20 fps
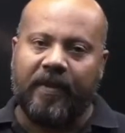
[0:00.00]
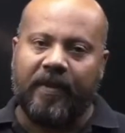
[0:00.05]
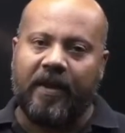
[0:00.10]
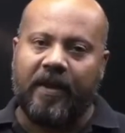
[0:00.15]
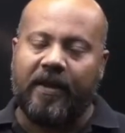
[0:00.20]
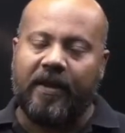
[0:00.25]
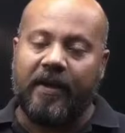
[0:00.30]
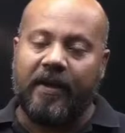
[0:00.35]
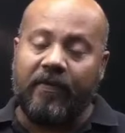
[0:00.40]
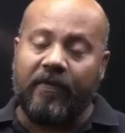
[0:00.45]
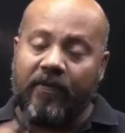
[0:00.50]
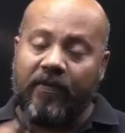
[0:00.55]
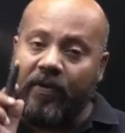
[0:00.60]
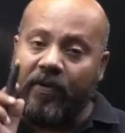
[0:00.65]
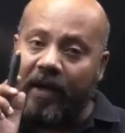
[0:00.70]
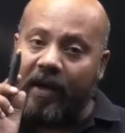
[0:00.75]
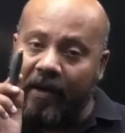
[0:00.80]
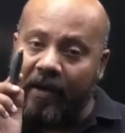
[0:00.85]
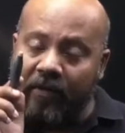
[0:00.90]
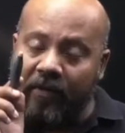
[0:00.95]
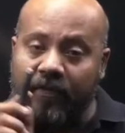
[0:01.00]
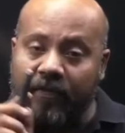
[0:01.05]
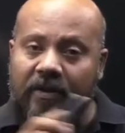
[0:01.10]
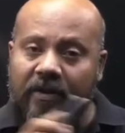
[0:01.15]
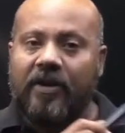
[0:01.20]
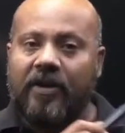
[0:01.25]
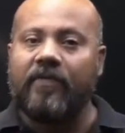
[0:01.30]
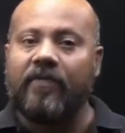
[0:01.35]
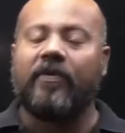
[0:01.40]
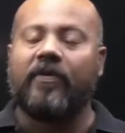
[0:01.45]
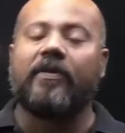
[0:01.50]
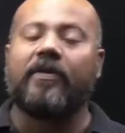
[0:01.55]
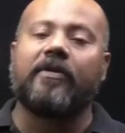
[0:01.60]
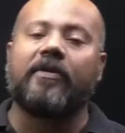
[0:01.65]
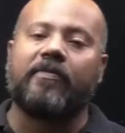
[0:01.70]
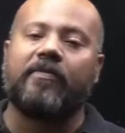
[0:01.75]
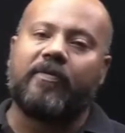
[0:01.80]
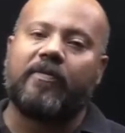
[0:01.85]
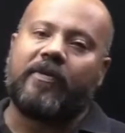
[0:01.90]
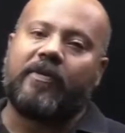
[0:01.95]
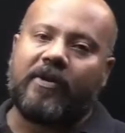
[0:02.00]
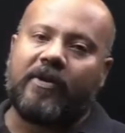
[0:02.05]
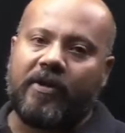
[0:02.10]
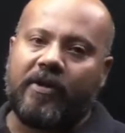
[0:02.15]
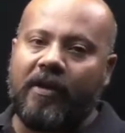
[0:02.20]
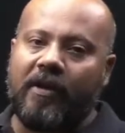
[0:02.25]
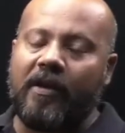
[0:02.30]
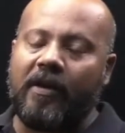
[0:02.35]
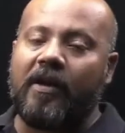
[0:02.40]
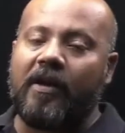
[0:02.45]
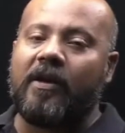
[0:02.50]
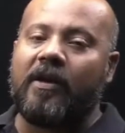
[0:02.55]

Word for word: And if you have a vision for your preparation,